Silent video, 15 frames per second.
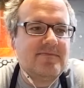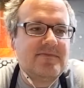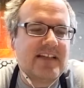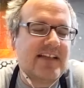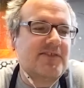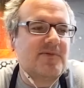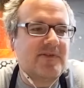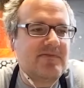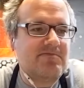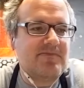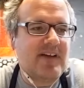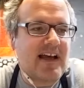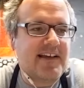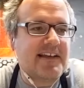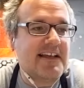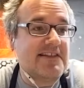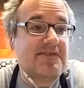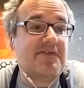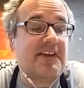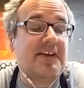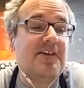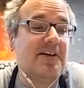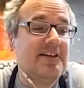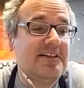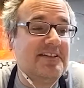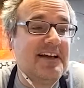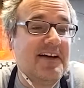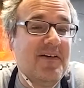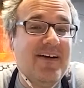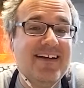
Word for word: that's what i guess they call it now